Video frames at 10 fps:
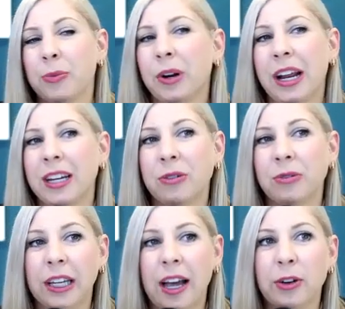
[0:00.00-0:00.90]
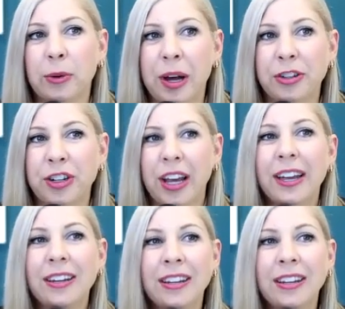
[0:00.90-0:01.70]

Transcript: and when I didn't really have a budget,